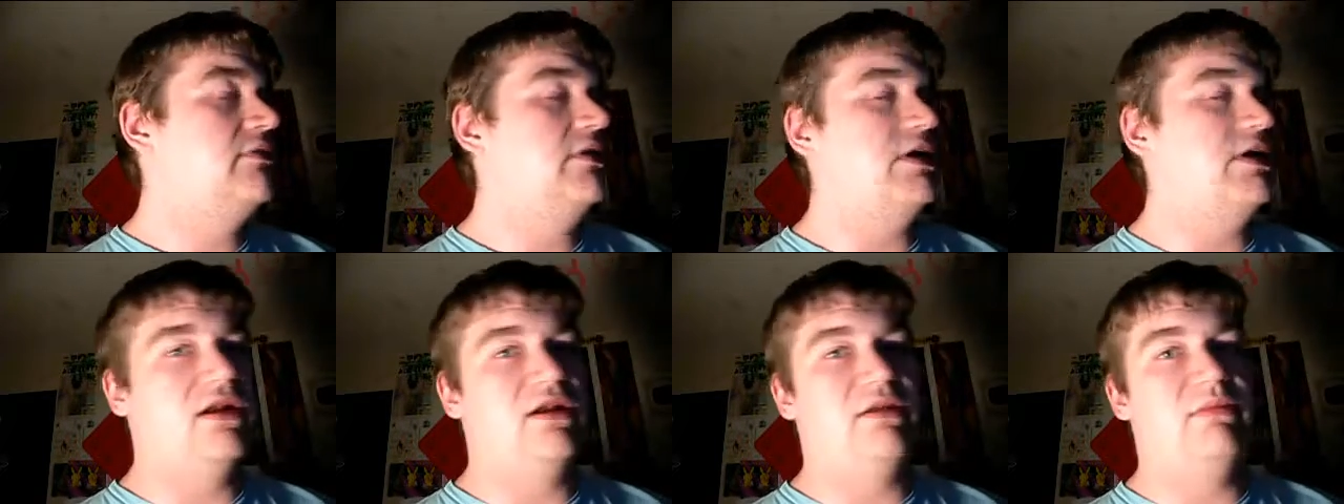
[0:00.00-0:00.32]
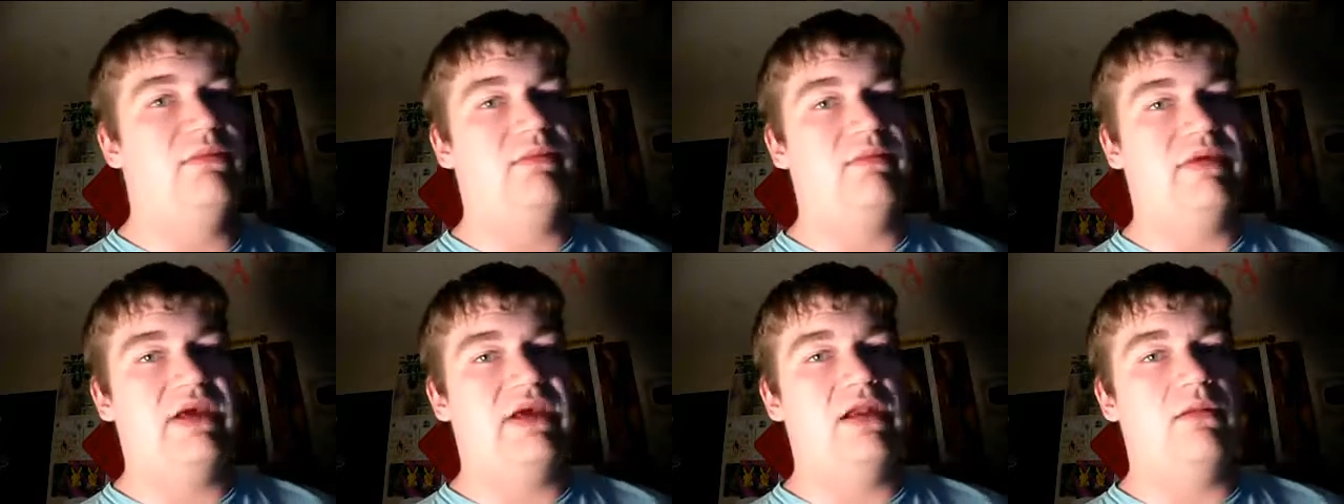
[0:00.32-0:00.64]
We'd
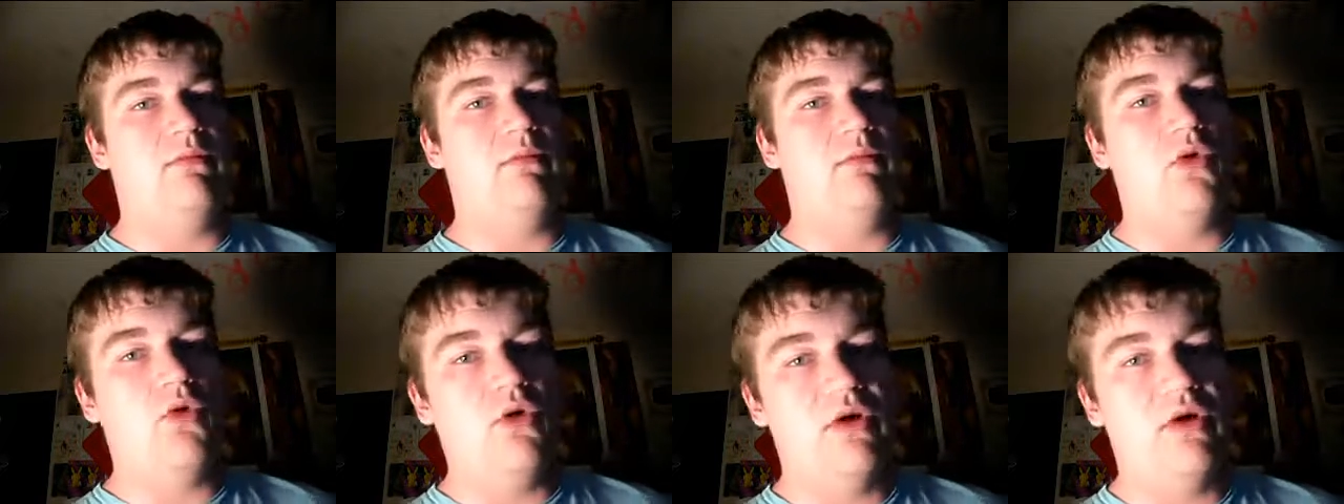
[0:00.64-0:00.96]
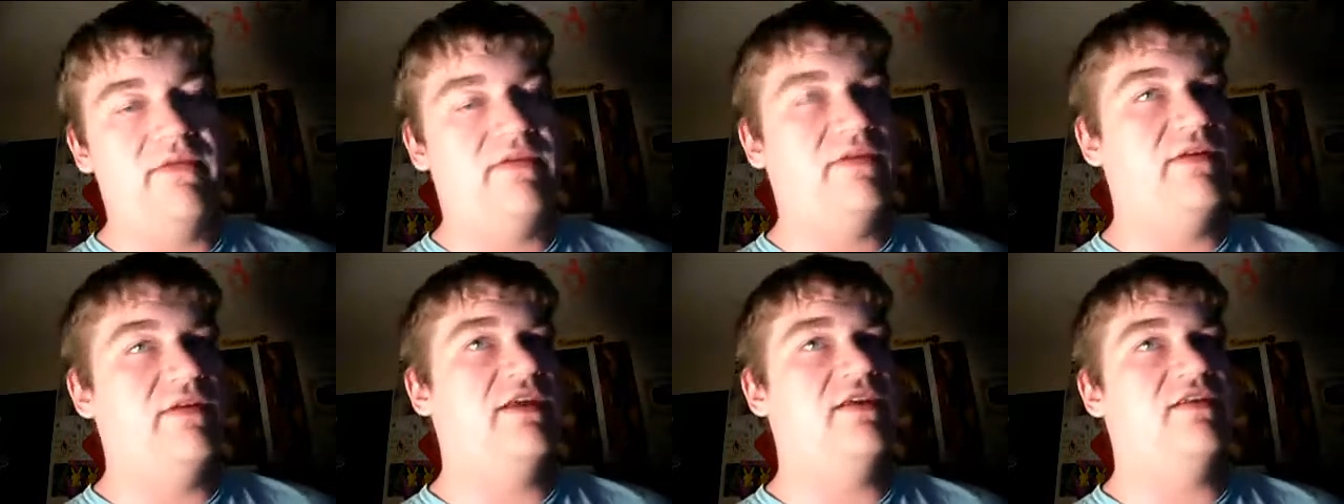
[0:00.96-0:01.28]
have been paying
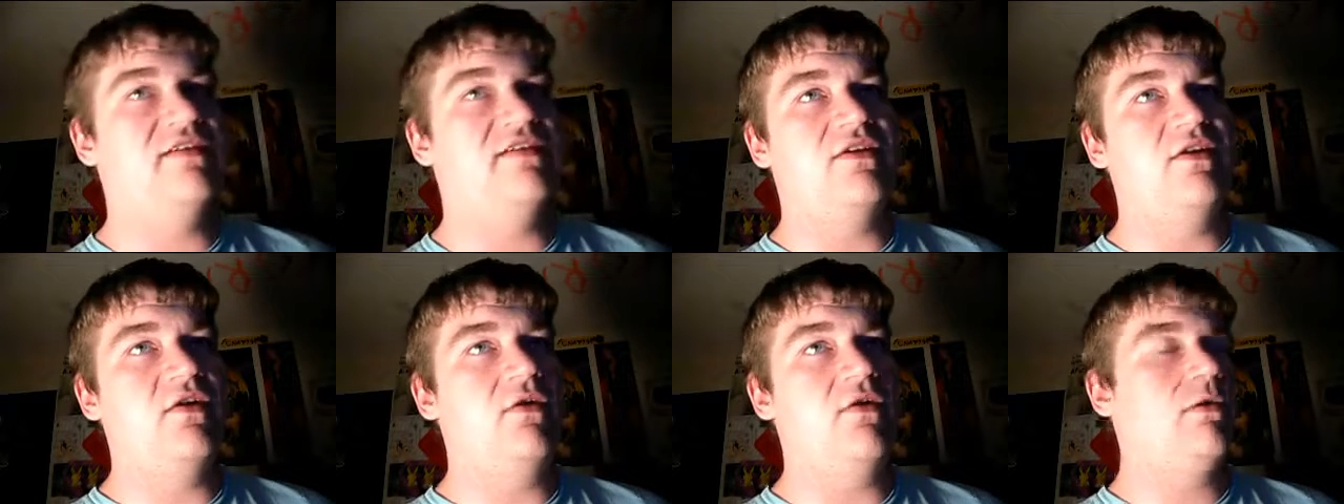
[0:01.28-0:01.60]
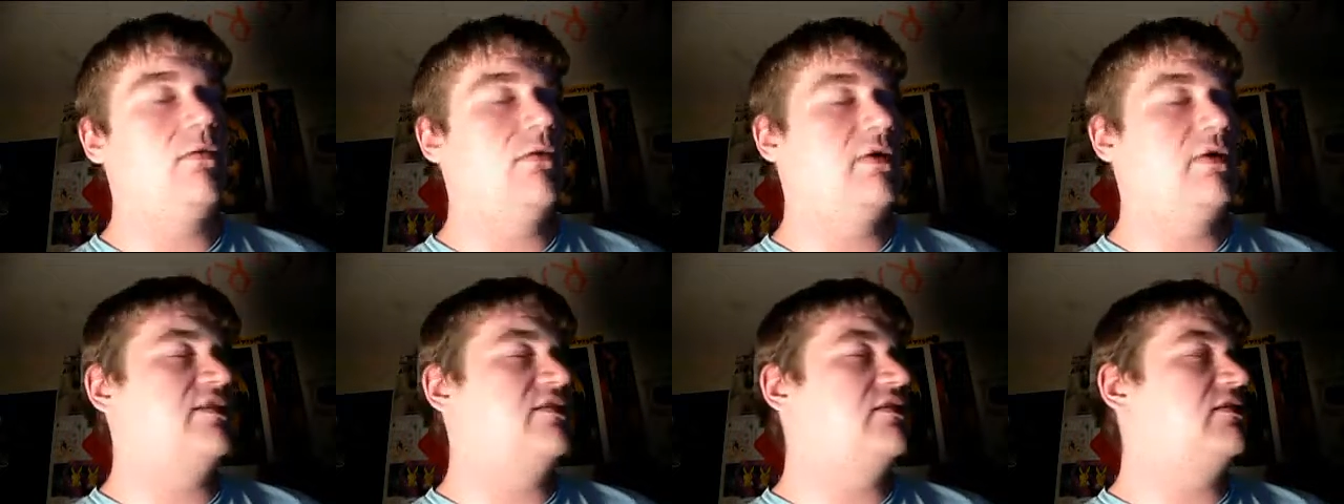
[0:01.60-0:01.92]
more for these. No
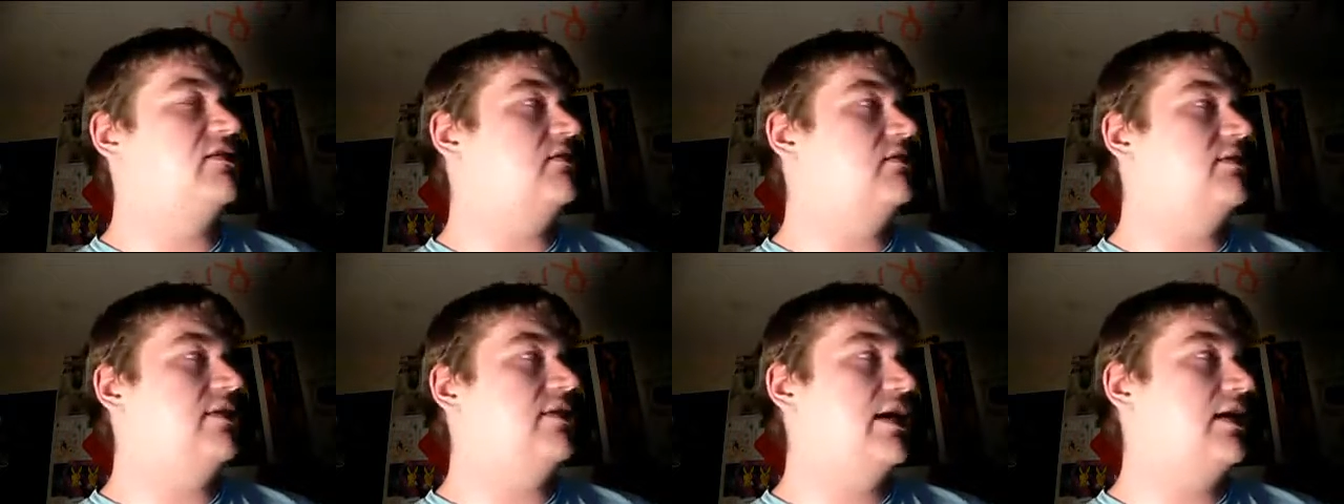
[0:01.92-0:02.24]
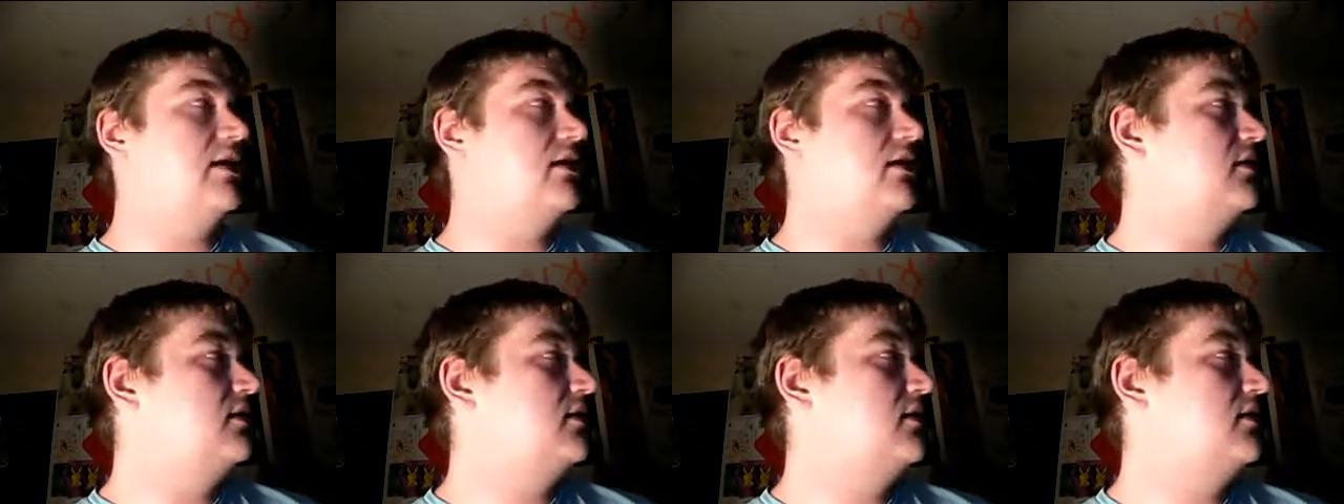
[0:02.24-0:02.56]
one wants to do
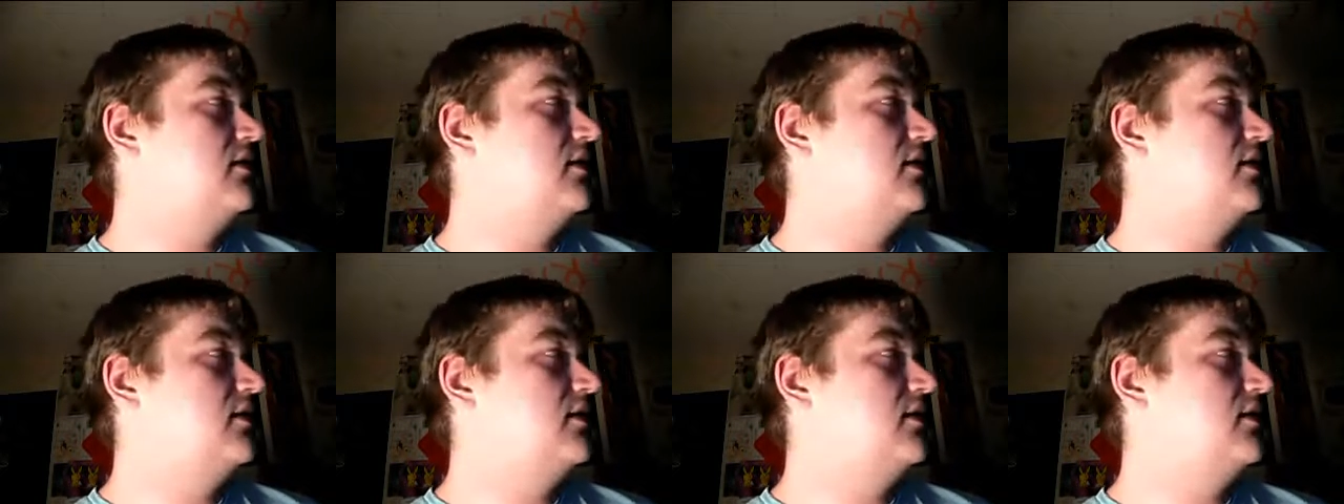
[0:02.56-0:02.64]
that.